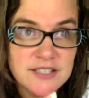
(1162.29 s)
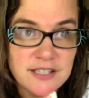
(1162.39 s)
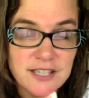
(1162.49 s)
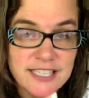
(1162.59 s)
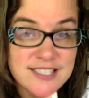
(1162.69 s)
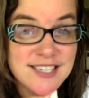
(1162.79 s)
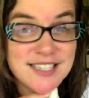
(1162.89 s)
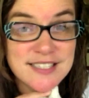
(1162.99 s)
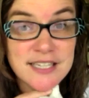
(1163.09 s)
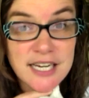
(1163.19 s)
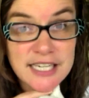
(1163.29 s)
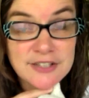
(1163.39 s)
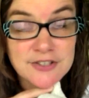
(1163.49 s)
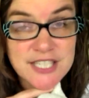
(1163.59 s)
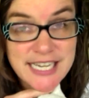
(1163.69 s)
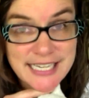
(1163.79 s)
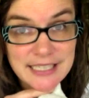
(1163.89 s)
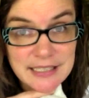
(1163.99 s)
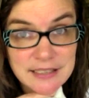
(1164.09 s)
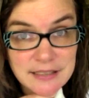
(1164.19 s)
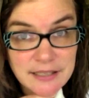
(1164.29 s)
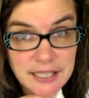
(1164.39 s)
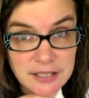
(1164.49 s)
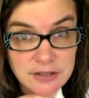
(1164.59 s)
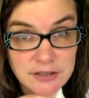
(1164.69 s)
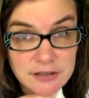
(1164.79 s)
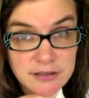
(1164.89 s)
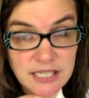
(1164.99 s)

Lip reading: on like a size 9 or 10 needle,